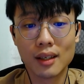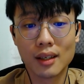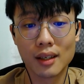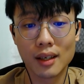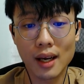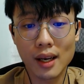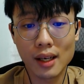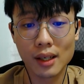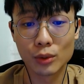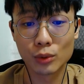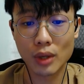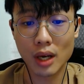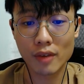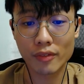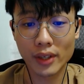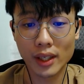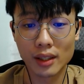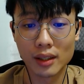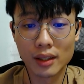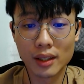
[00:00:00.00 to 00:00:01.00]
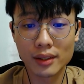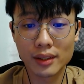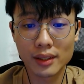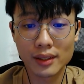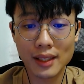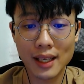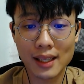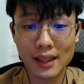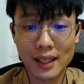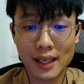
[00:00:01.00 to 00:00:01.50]
I arrived in London
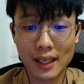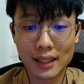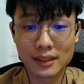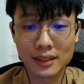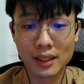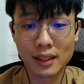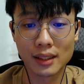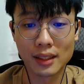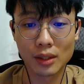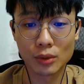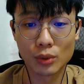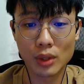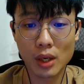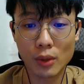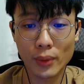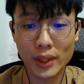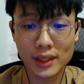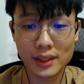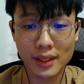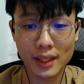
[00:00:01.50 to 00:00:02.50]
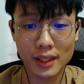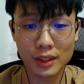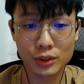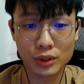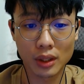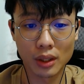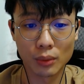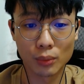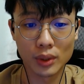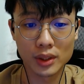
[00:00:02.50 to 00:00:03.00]
at last. The railway
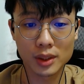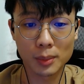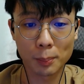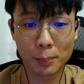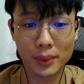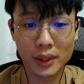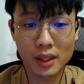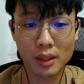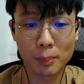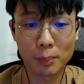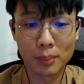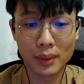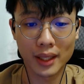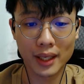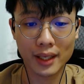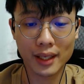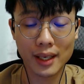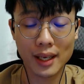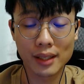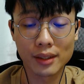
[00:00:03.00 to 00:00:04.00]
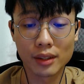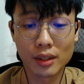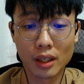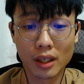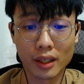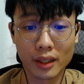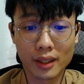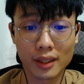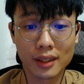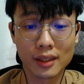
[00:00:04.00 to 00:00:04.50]
station was big, black, and
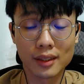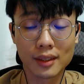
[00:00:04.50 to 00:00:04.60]
dark.